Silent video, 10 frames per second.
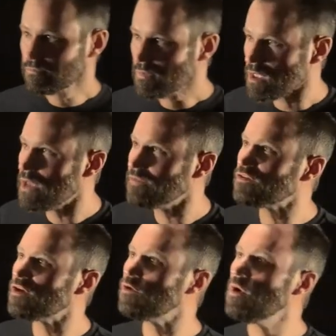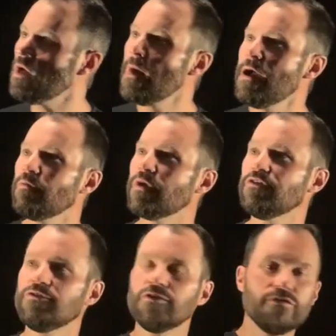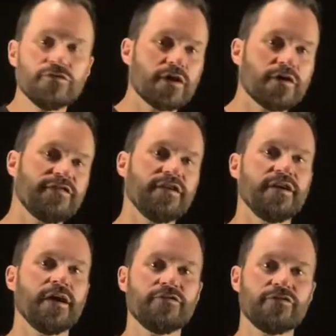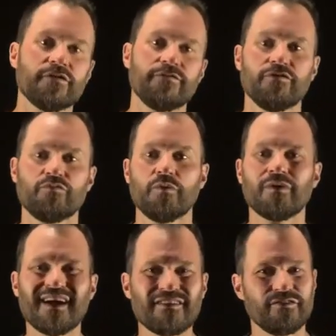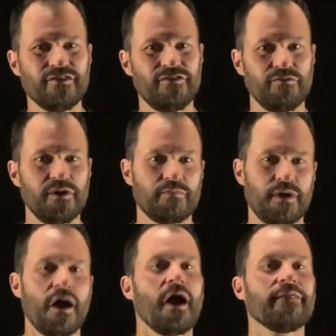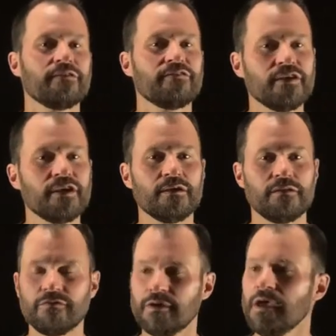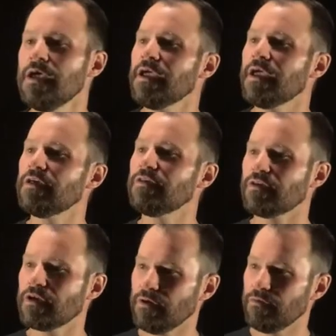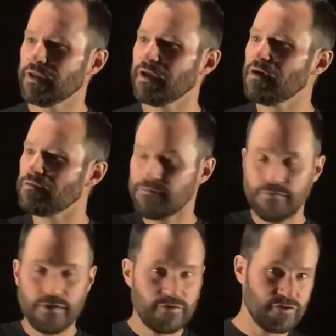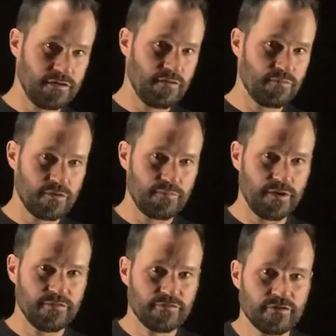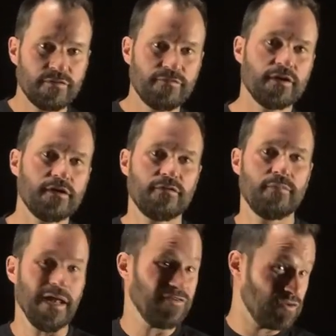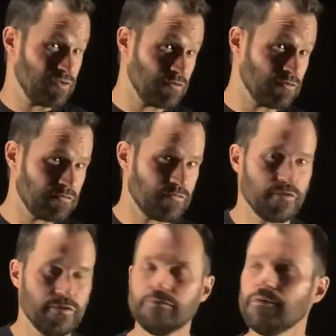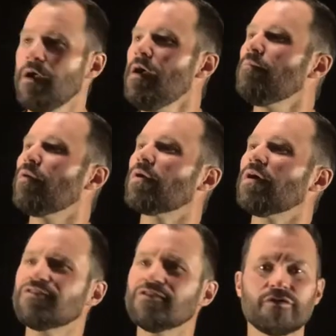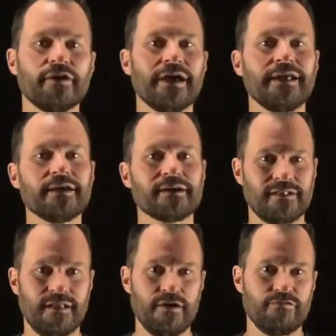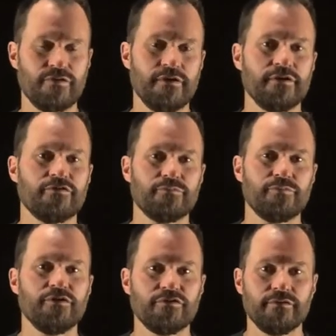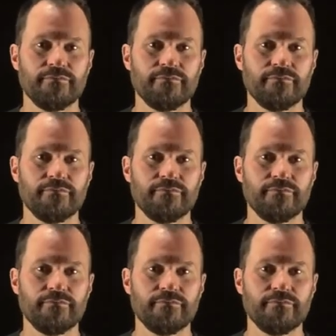And so when you use our CDN service, what we're actually doing behind the scenes is going out, fetching the appropriate certificates and managing those for you. But we're also creating a CloudFront distribution.